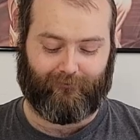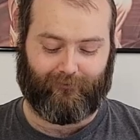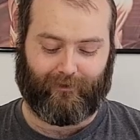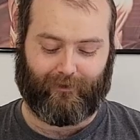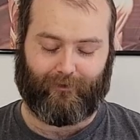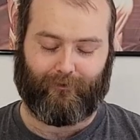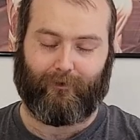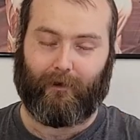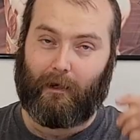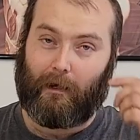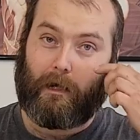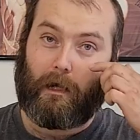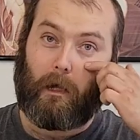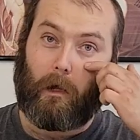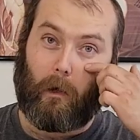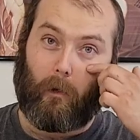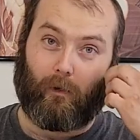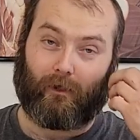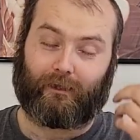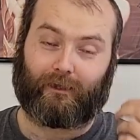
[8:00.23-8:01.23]
this part of the
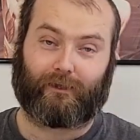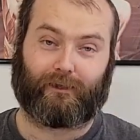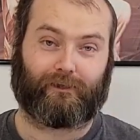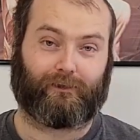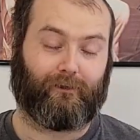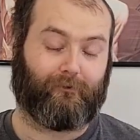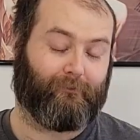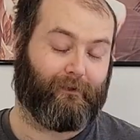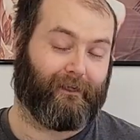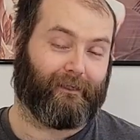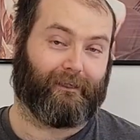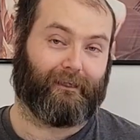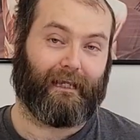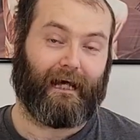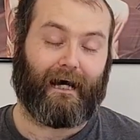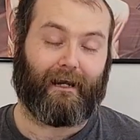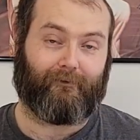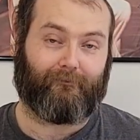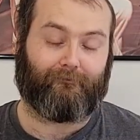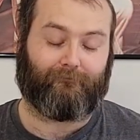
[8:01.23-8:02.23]
video, which
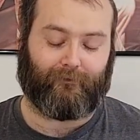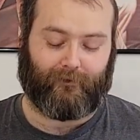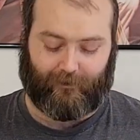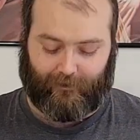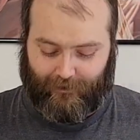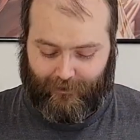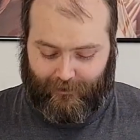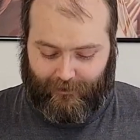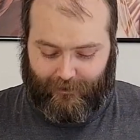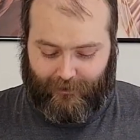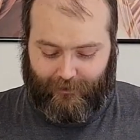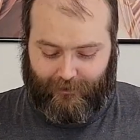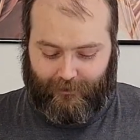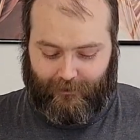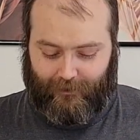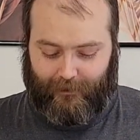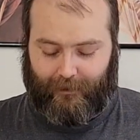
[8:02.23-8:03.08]
should be a lot of fun.